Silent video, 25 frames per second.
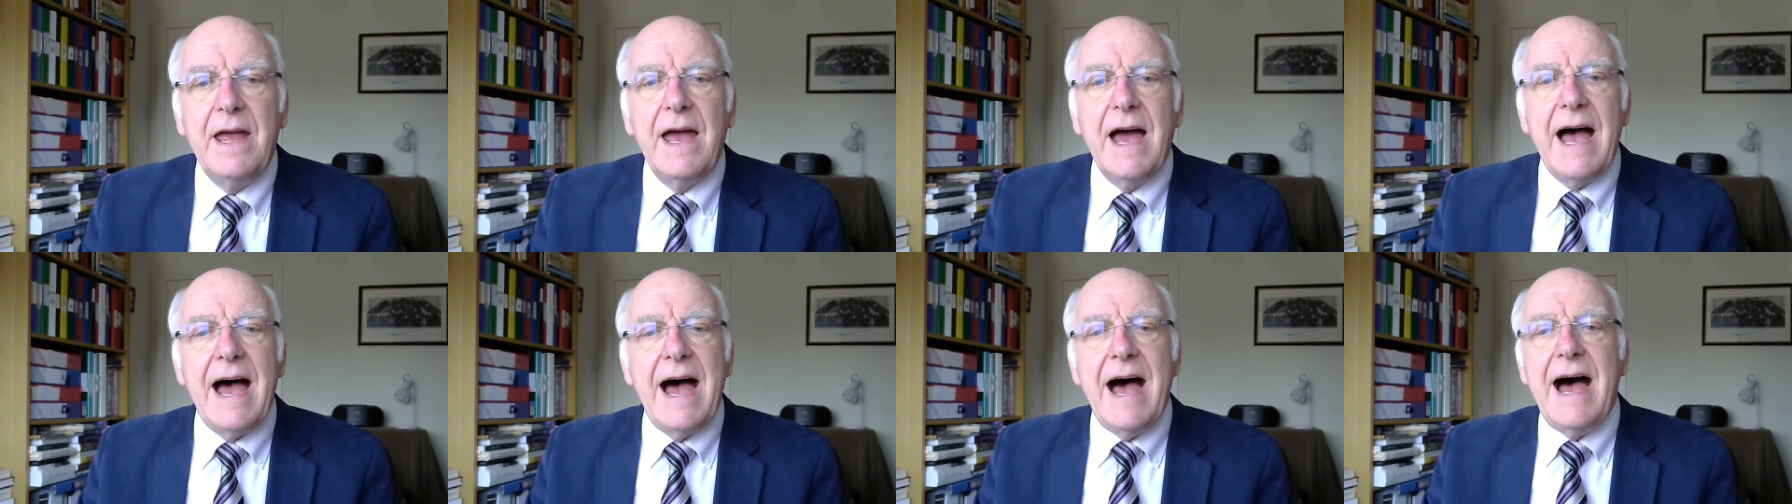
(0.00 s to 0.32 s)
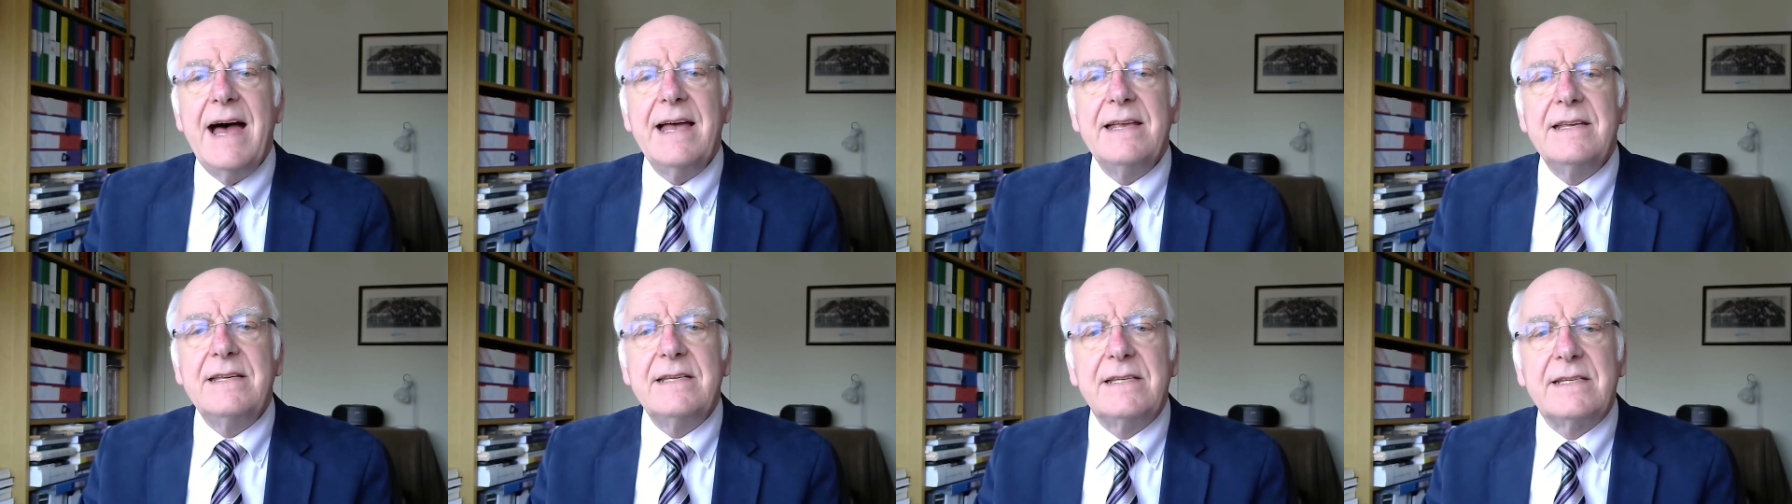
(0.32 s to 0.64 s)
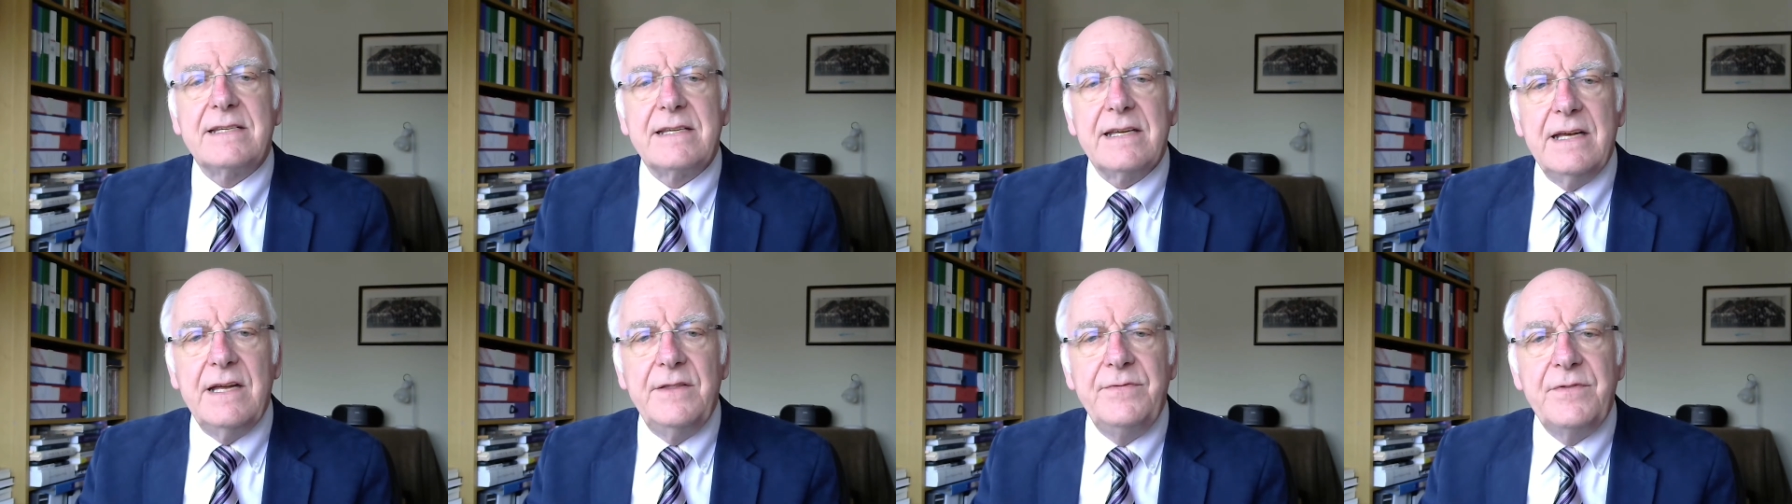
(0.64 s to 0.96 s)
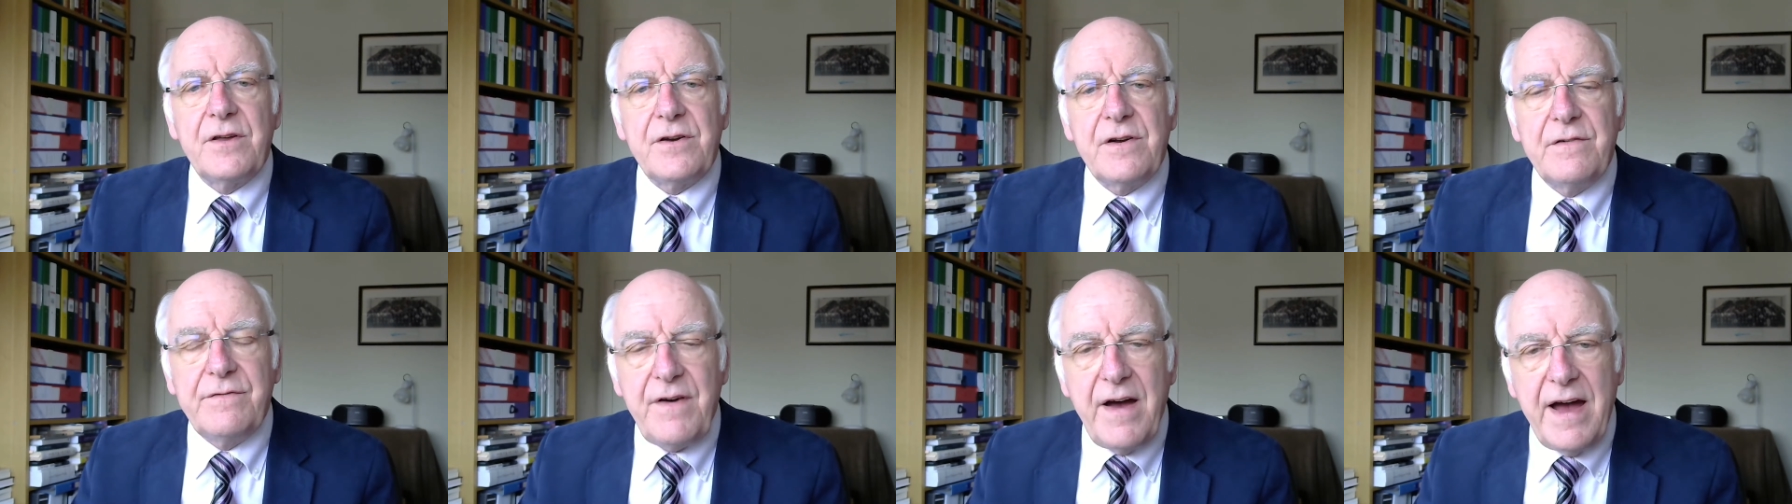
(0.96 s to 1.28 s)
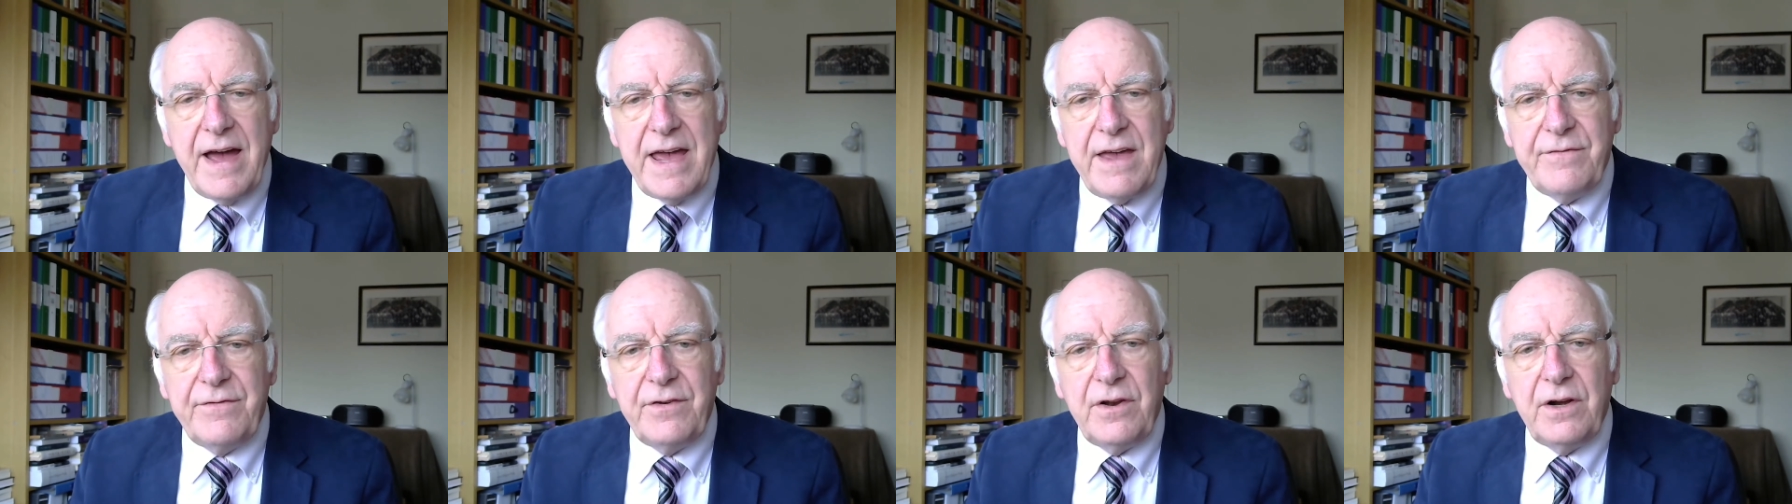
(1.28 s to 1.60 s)
as in the
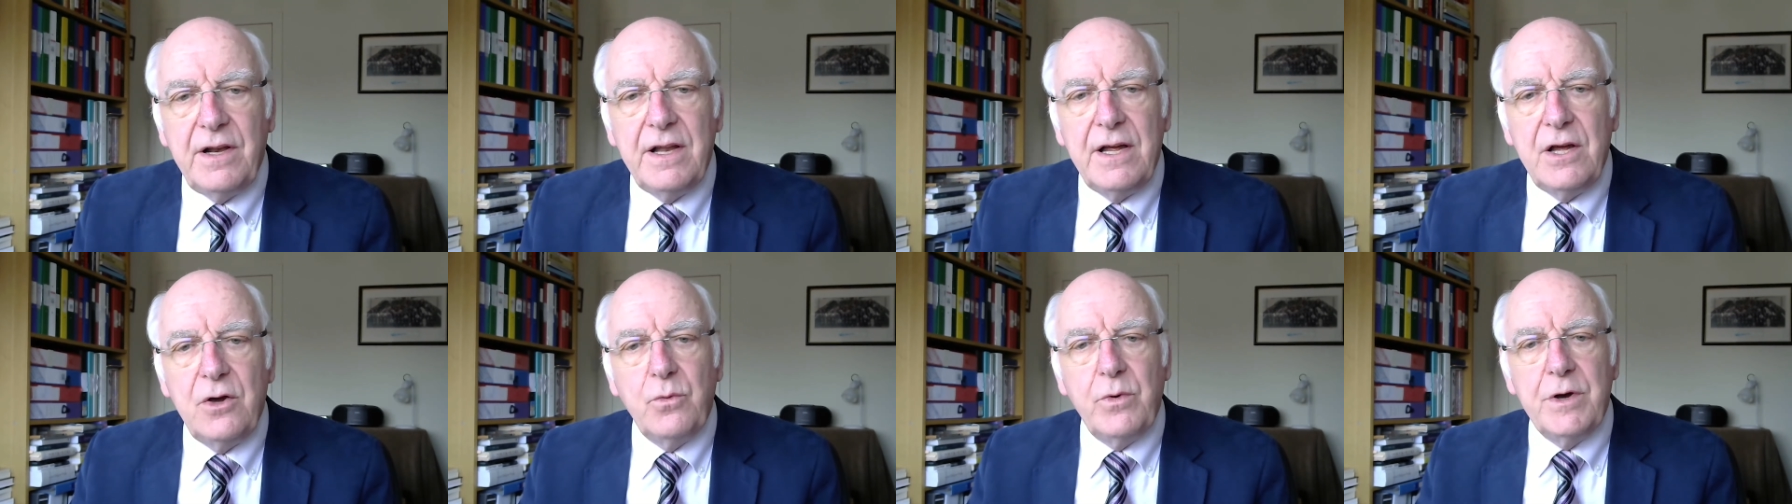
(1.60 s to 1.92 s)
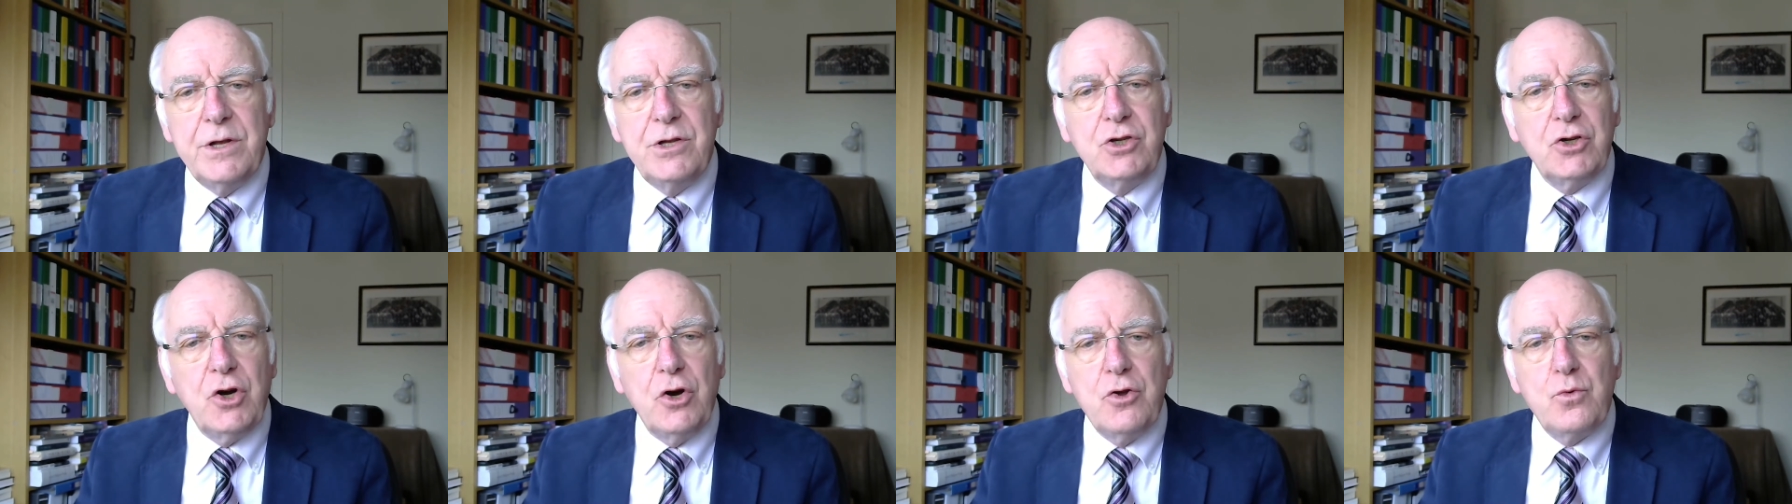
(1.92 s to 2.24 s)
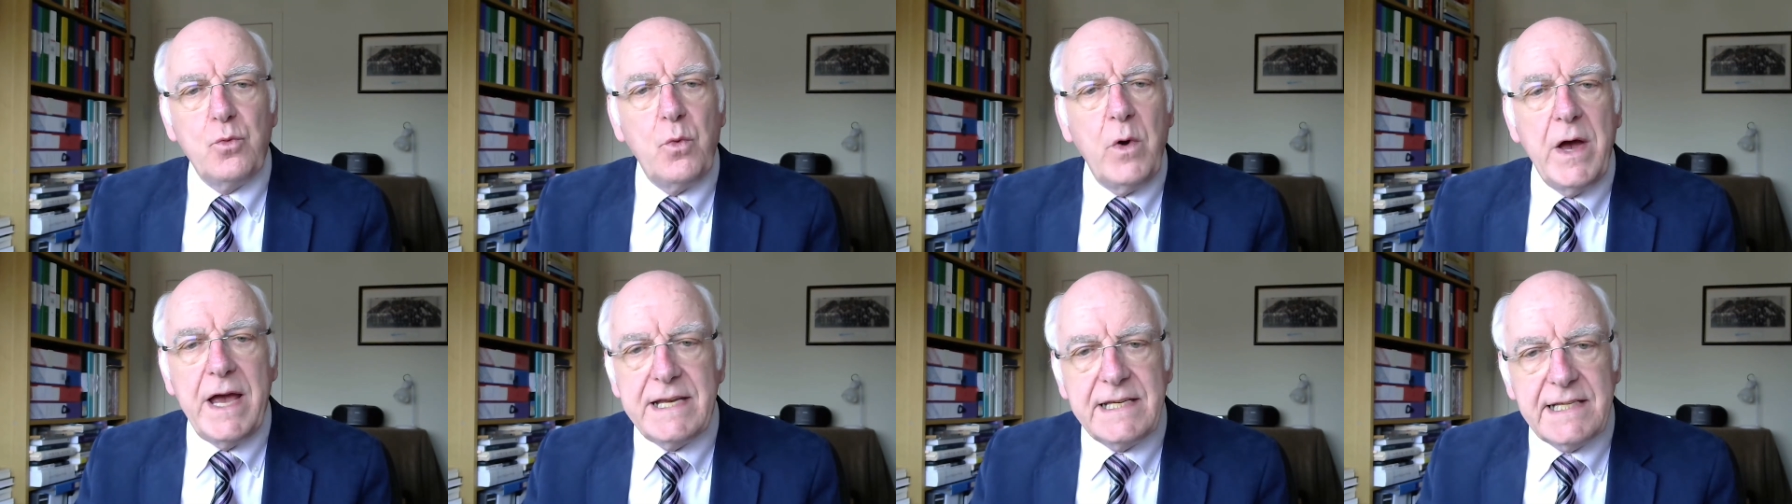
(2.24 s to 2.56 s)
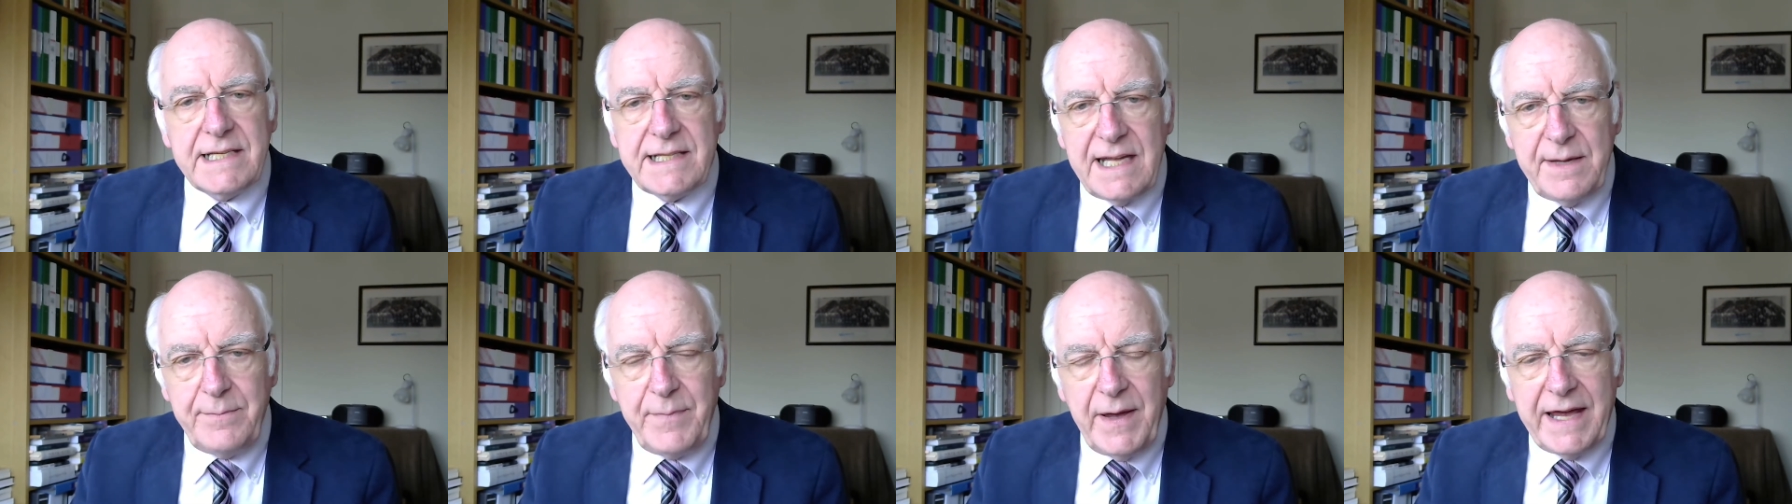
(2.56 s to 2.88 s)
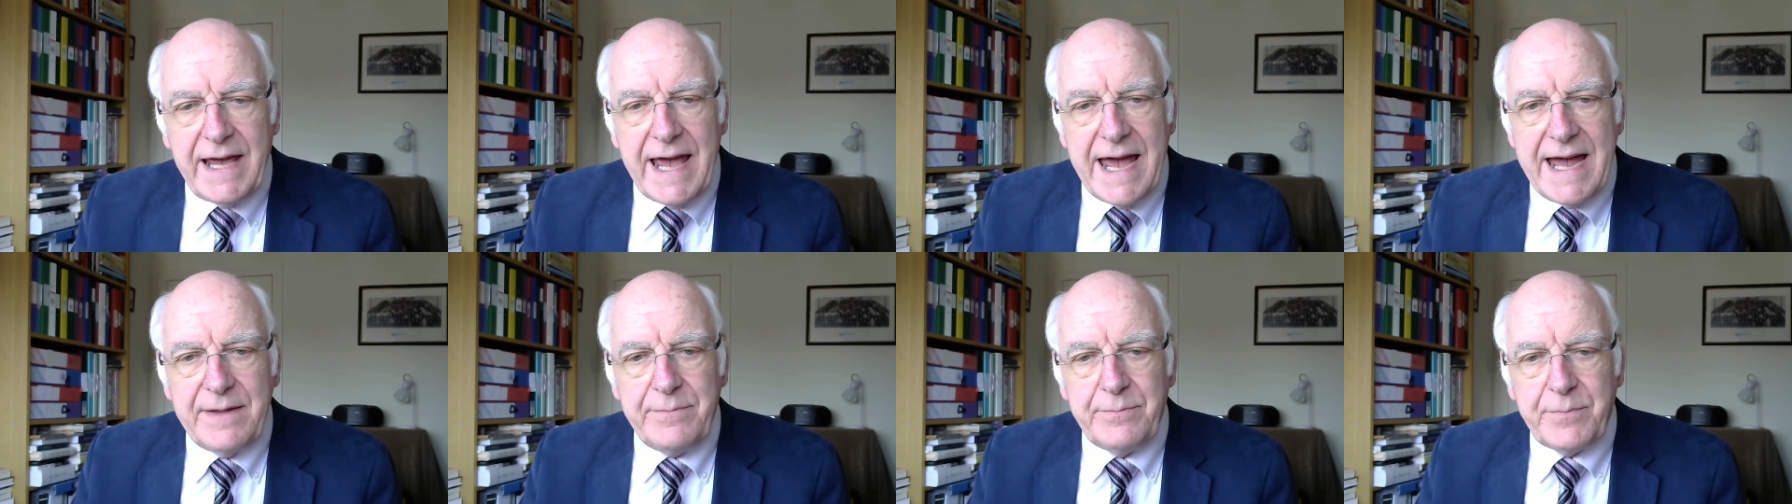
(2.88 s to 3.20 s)
revival when John Wesley
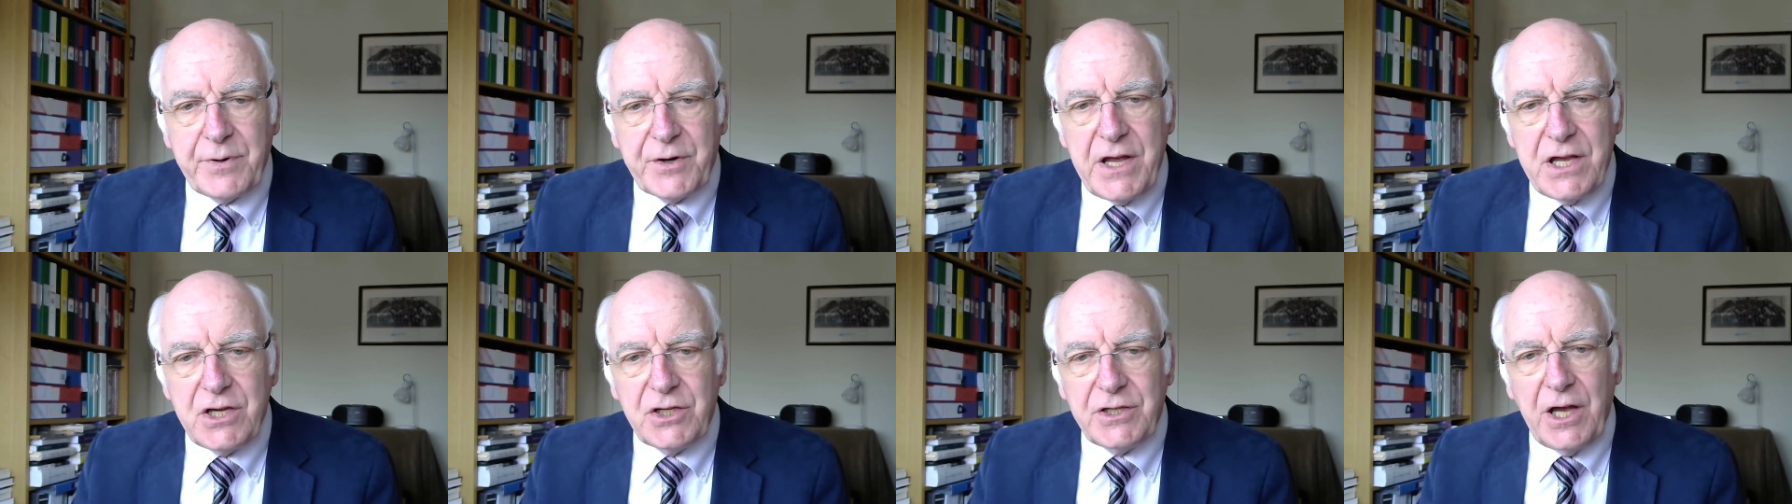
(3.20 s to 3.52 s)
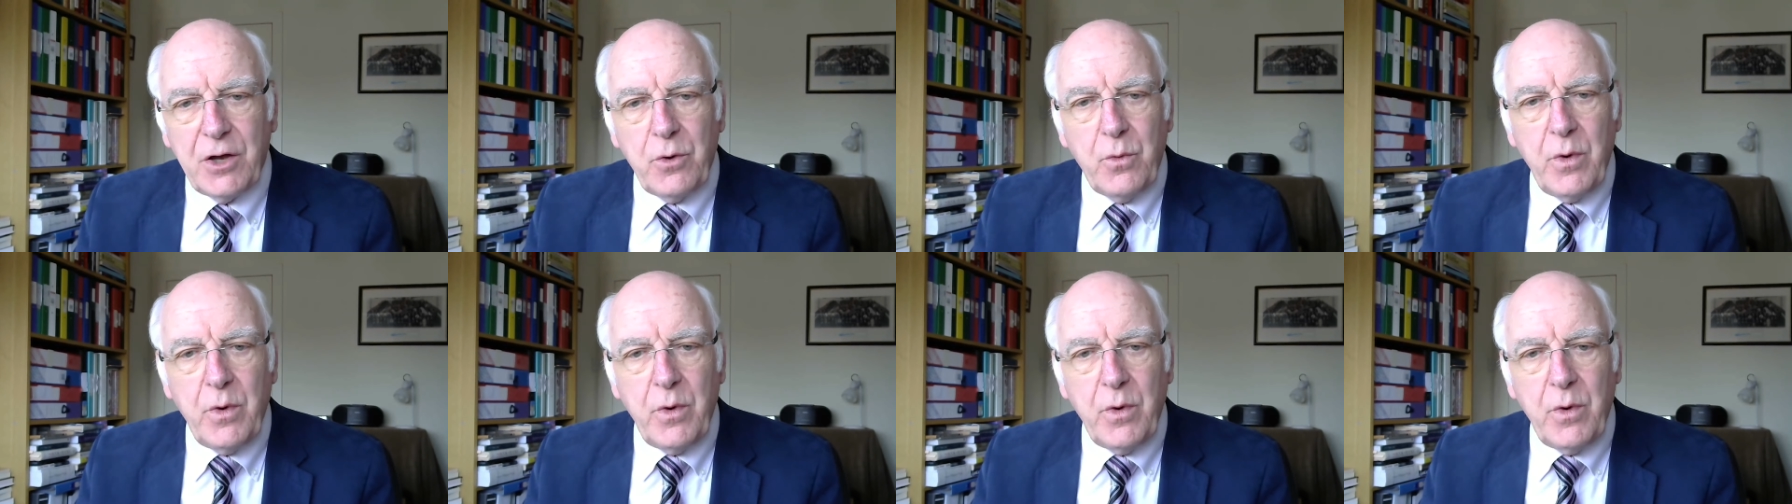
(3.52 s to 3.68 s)
began preaching,